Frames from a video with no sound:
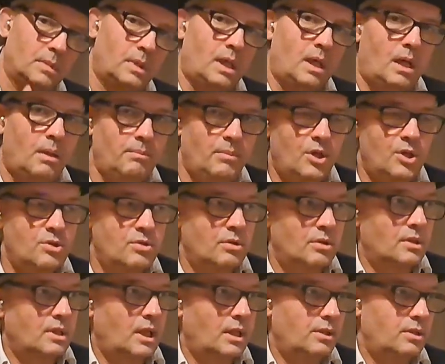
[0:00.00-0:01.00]
uh,
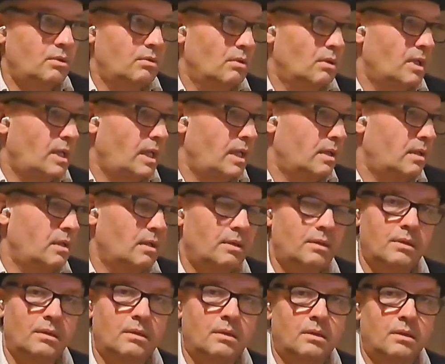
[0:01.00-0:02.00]
mention that you like uh,
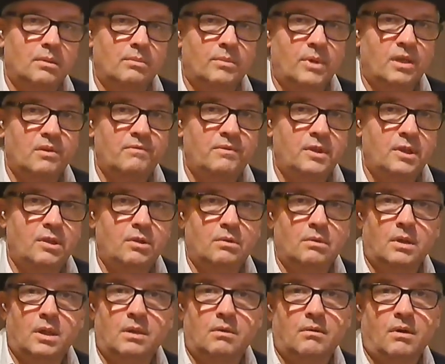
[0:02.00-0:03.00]
the, my
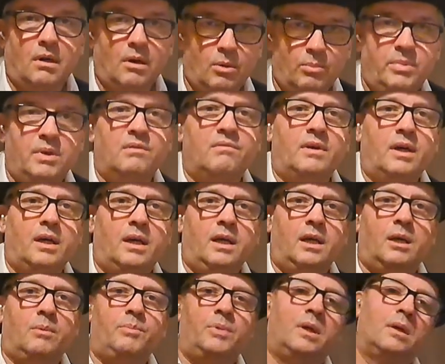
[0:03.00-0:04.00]
video and I will be very
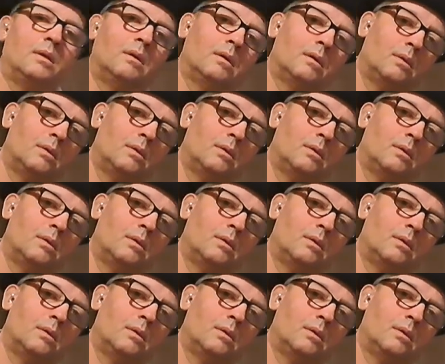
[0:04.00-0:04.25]
happy.